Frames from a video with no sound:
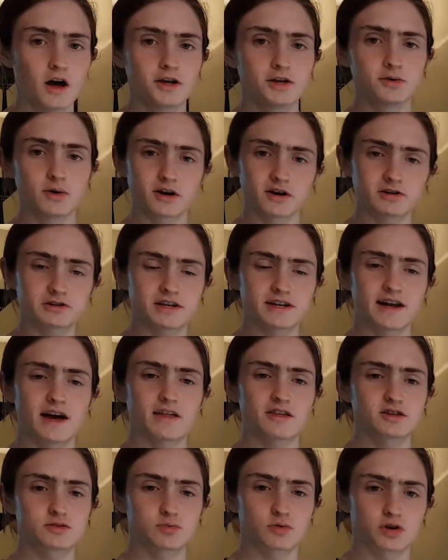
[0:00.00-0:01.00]
To understand how
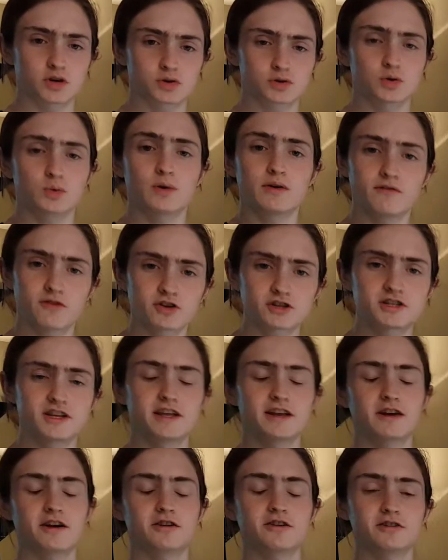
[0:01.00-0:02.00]
this works, we first need
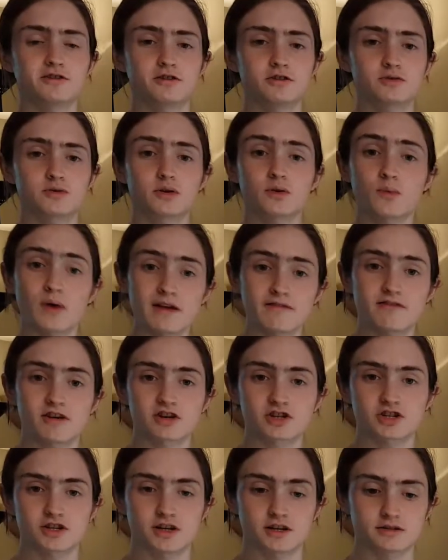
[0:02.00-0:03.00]
to introduce what a wave
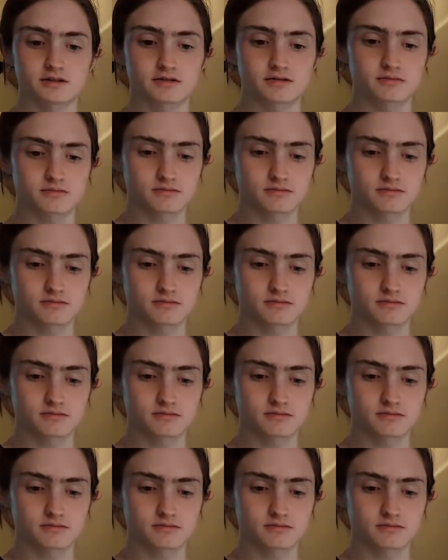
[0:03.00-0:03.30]
function is.